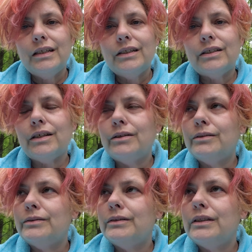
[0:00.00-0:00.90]

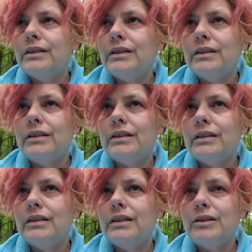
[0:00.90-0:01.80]
So,
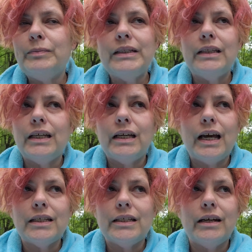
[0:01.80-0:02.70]
it's a big thing.
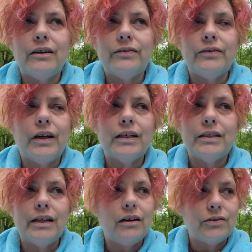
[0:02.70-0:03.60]
I stay
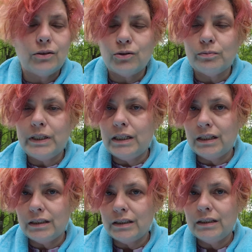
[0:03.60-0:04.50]
off social
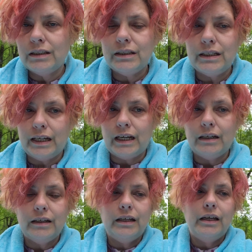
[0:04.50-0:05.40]
media
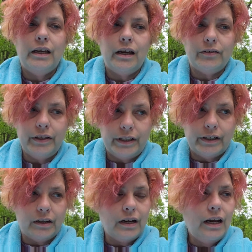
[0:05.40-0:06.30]
today, every
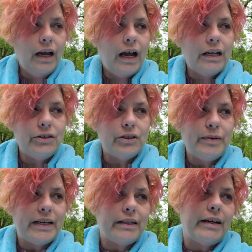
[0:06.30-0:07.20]
year. I usually
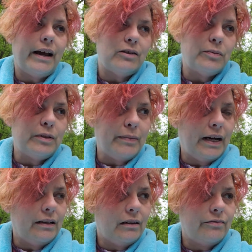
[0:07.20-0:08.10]
make an announcement
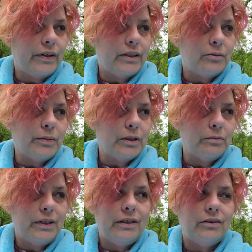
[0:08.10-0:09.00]
about it on Facebook,
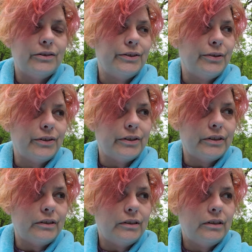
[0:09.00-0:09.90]
but it don't do no good.